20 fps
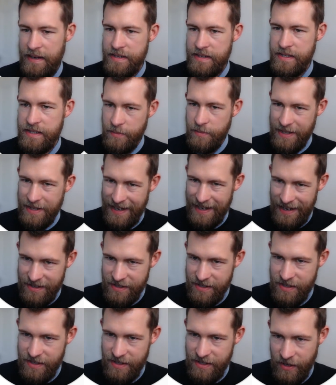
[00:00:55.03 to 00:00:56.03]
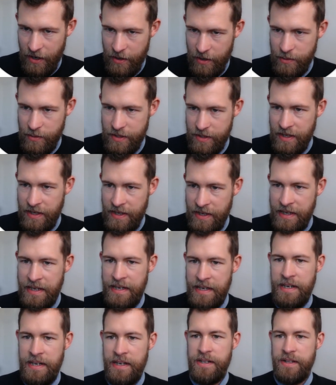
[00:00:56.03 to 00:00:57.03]
Something else to note,
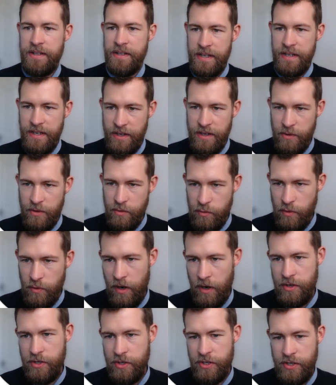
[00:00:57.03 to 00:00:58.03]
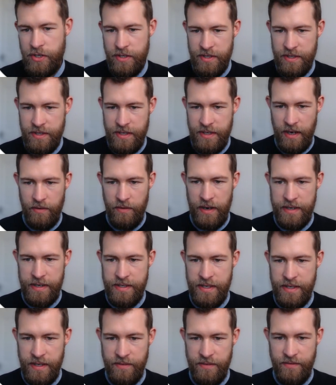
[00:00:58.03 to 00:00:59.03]
the RoHS
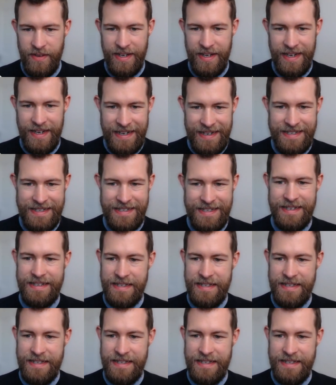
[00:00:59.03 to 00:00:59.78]
directive is a